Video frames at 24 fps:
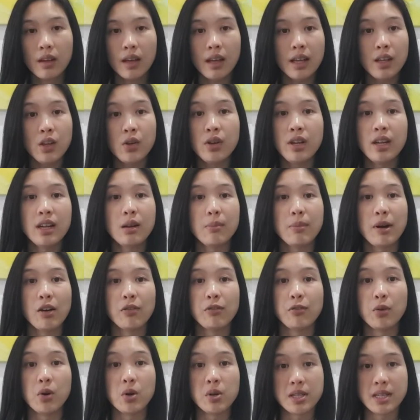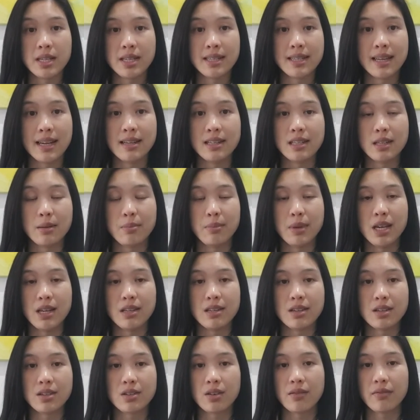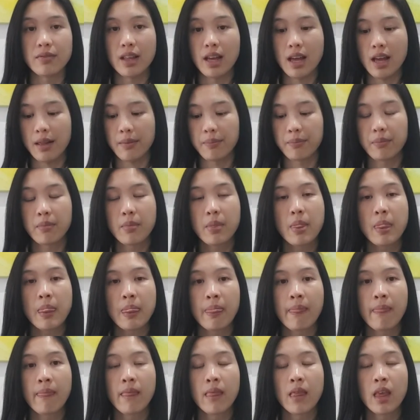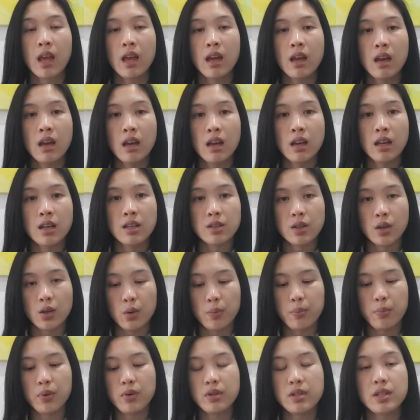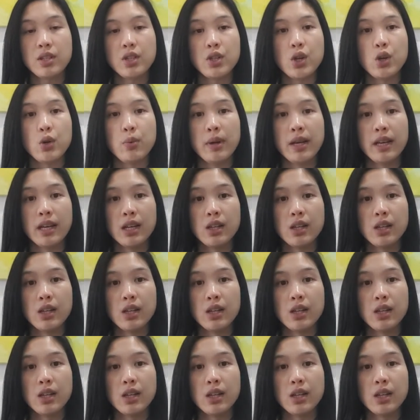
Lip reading: and you need about 40 centimeters of that. So you put the tubing